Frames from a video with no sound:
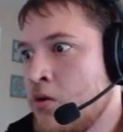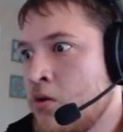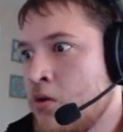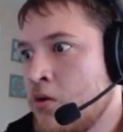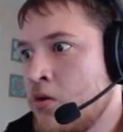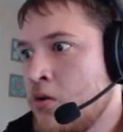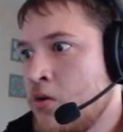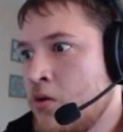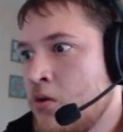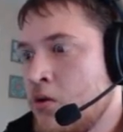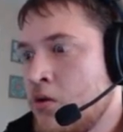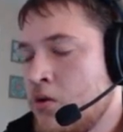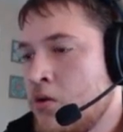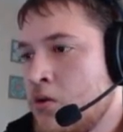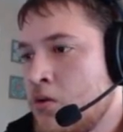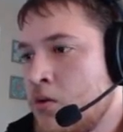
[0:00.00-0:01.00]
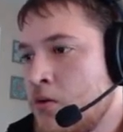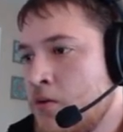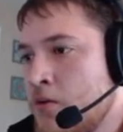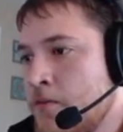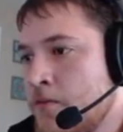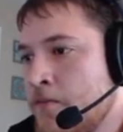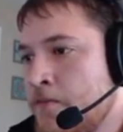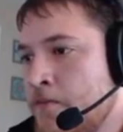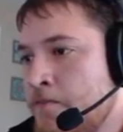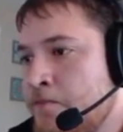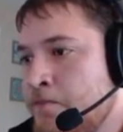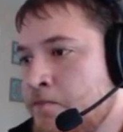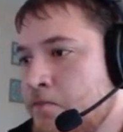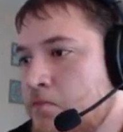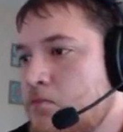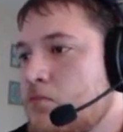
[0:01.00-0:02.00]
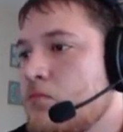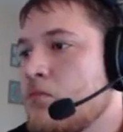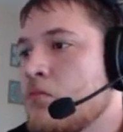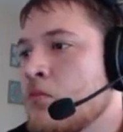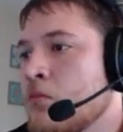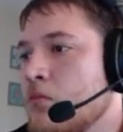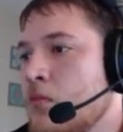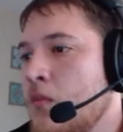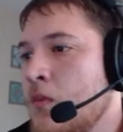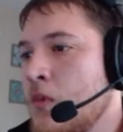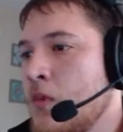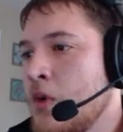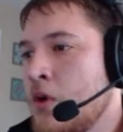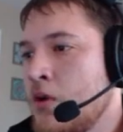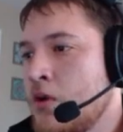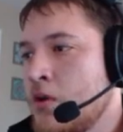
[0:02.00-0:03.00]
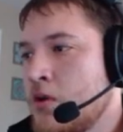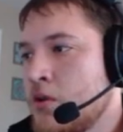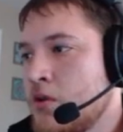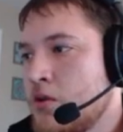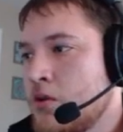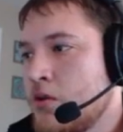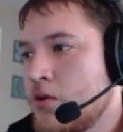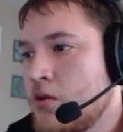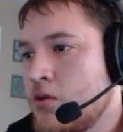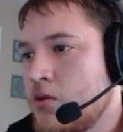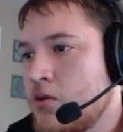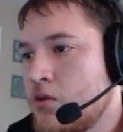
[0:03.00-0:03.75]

Nothing is said.